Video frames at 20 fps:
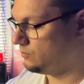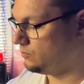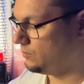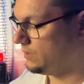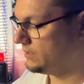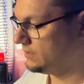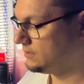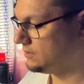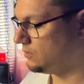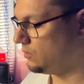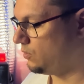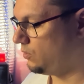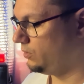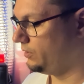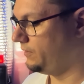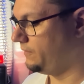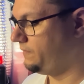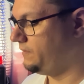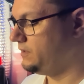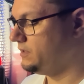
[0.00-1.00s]
once all
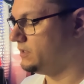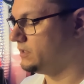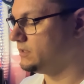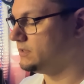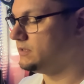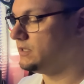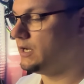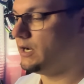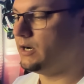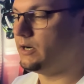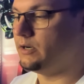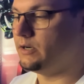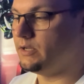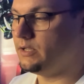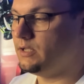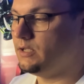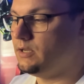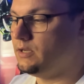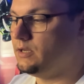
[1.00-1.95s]
the fingers are